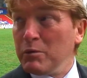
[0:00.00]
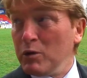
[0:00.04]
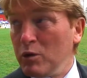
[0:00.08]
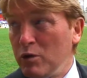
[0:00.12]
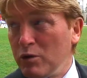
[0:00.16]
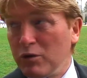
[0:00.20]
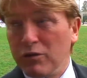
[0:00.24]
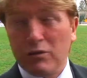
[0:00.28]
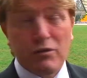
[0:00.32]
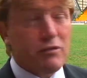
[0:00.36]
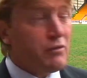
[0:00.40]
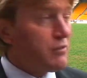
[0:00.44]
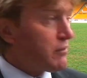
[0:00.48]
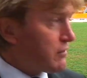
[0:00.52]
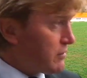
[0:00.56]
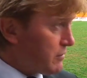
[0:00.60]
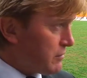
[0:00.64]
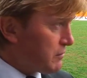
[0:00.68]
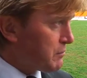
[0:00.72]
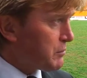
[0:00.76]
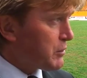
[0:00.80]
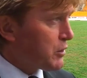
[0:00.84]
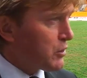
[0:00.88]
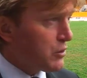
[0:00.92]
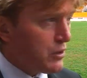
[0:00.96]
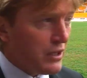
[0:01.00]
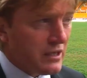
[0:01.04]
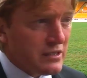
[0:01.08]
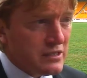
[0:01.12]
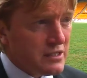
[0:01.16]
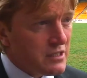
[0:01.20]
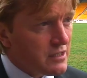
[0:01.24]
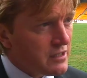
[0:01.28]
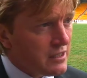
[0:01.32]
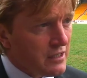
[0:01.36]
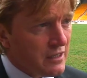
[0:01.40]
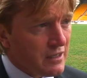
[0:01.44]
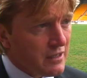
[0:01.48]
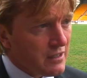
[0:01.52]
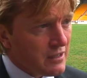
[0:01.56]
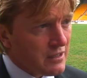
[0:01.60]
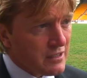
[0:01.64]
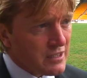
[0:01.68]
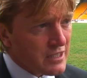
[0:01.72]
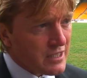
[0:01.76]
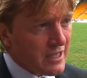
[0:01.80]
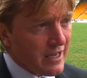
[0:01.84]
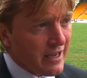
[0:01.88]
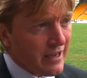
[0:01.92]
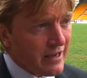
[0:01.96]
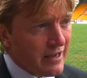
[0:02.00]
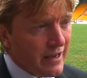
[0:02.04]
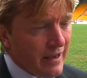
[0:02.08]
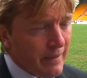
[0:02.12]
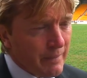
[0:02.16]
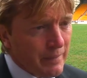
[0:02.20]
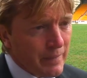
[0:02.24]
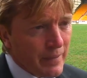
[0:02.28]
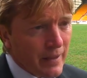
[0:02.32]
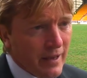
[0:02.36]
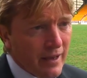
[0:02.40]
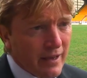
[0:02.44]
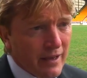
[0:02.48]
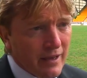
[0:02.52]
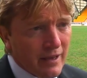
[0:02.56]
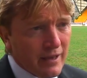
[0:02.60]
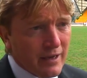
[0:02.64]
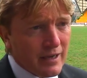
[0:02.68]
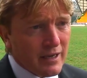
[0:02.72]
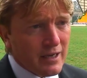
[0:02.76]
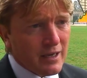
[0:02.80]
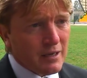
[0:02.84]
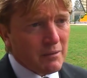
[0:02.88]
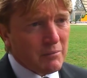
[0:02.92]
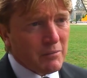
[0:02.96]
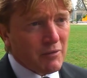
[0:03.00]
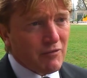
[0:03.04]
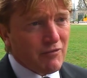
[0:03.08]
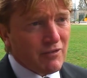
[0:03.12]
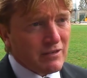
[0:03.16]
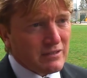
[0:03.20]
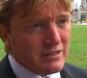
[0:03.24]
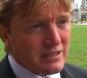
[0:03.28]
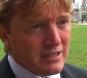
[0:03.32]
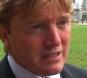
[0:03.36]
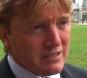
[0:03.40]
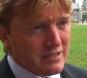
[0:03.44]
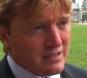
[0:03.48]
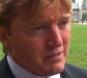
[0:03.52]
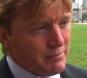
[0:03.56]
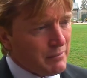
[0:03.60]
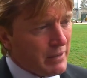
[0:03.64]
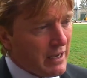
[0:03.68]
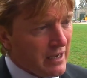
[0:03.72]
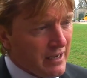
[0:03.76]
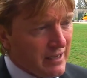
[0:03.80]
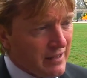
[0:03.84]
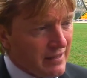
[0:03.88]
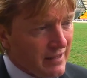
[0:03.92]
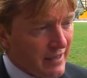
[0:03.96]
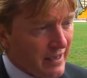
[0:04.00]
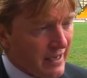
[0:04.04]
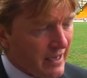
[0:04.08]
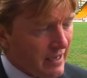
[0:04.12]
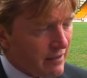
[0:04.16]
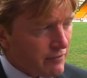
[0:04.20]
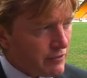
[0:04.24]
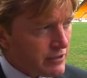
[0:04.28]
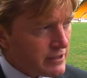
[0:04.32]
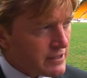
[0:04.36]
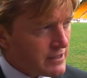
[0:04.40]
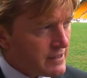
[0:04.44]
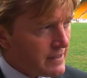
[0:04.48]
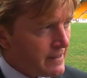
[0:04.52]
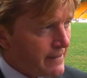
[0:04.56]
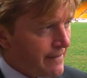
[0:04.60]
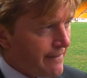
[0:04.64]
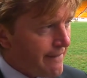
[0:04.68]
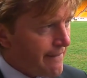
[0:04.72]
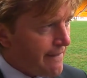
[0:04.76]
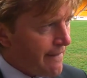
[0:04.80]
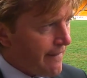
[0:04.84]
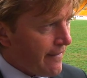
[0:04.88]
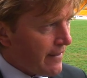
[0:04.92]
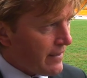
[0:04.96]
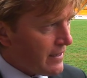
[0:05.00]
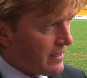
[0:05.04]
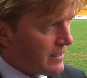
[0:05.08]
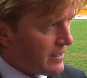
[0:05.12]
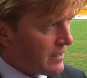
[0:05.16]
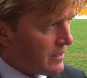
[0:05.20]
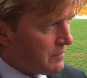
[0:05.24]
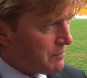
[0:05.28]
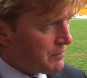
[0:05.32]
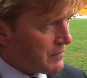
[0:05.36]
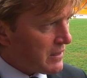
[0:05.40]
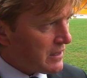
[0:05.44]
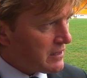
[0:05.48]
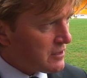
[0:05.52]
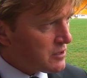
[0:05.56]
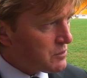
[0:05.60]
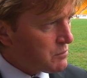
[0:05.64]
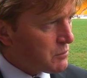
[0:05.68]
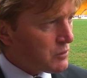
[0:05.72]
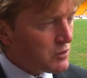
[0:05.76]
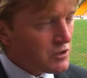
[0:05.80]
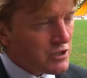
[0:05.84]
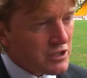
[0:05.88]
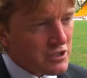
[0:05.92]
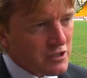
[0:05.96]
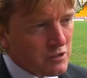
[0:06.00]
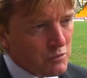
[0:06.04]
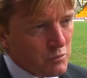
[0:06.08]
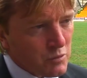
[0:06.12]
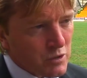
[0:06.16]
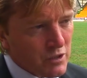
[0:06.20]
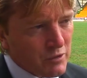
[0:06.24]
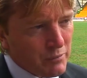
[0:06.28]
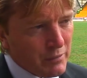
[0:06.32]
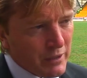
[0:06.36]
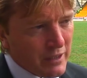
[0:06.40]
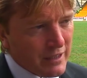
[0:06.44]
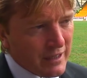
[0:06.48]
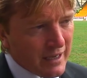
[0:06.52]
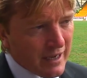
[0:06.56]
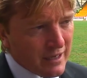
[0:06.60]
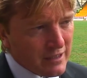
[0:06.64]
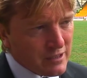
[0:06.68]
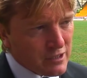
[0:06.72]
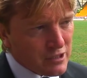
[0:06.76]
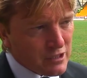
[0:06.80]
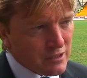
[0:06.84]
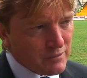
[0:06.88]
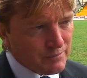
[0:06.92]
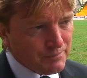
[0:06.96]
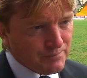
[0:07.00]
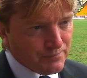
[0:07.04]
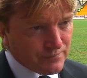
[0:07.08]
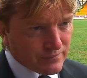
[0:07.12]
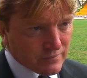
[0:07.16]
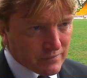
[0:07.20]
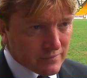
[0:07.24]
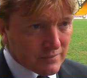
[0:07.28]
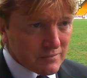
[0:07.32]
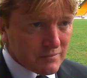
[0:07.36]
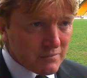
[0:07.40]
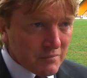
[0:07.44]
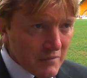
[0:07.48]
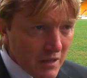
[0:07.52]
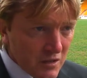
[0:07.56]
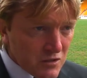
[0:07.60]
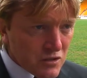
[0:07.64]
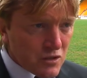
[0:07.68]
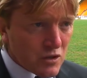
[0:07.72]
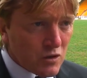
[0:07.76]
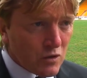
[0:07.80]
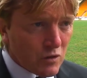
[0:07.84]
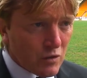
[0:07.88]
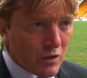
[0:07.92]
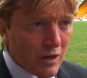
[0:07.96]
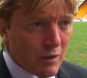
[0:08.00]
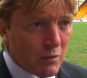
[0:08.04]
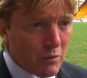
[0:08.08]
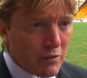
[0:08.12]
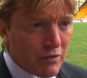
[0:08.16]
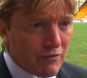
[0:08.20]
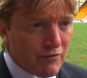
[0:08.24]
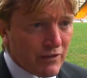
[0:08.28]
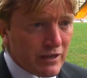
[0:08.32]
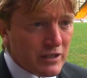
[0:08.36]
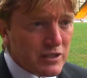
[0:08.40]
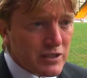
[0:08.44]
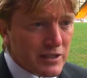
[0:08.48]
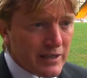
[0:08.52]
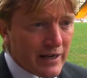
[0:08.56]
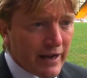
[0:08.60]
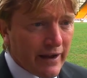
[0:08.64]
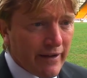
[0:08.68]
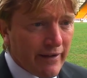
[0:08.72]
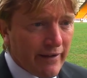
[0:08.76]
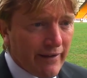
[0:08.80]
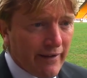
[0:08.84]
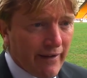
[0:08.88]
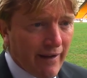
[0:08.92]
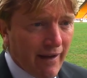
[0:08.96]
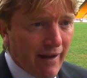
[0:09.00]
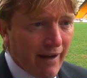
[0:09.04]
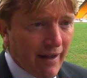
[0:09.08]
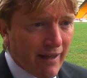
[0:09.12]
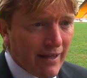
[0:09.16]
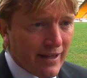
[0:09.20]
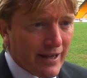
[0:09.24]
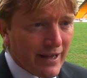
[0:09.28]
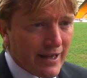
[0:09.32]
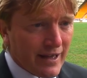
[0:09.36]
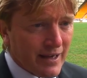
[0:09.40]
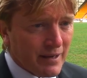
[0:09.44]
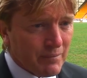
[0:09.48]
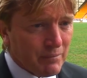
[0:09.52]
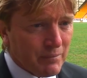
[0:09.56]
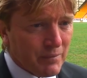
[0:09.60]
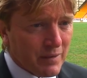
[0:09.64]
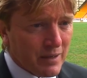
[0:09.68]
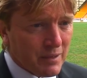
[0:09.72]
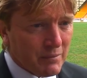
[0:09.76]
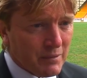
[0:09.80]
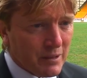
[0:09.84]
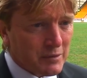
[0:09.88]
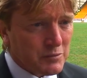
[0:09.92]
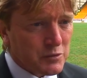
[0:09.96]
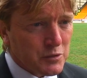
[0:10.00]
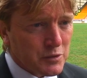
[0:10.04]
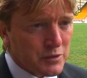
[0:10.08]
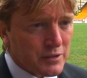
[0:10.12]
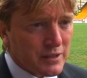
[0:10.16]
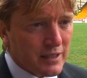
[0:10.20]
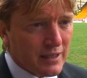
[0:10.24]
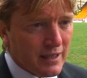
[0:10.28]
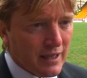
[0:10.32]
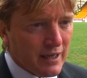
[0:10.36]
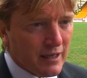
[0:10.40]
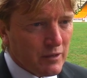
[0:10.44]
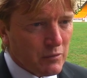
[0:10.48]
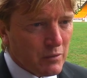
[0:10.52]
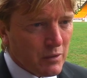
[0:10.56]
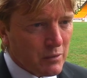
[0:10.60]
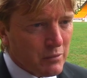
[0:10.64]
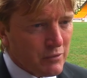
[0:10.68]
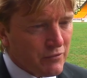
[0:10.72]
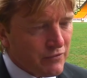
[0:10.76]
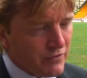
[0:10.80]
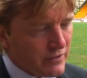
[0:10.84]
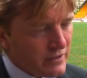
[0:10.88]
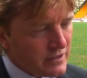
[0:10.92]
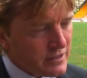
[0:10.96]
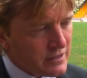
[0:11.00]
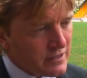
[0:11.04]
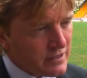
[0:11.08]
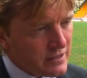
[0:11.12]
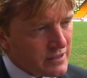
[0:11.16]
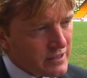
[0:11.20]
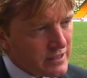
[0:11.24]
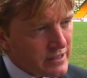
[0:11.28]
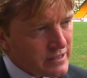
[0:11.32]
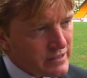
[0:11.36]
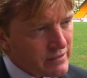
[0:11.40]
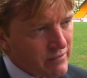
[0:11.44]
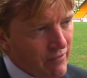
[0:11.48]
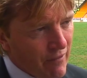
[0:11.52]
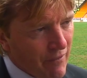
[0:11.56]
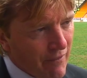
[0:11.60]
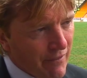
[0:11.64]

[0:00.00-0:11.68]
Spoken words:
both ends of the stadium, the fantastic backing they gave us, and as much as it would have been nice to go out with a victory, I'm absolutely delighted where we finished this season.